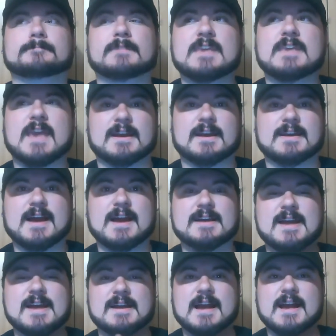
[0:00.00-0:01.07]
Yeah, got
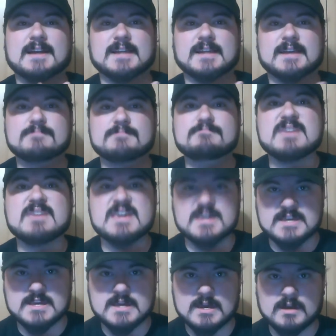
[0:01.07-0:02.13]
guys like
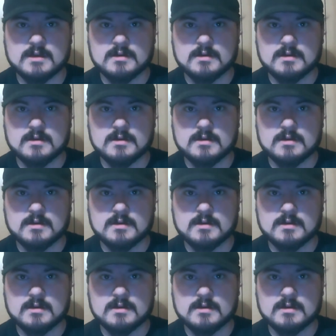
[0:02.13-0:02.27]
me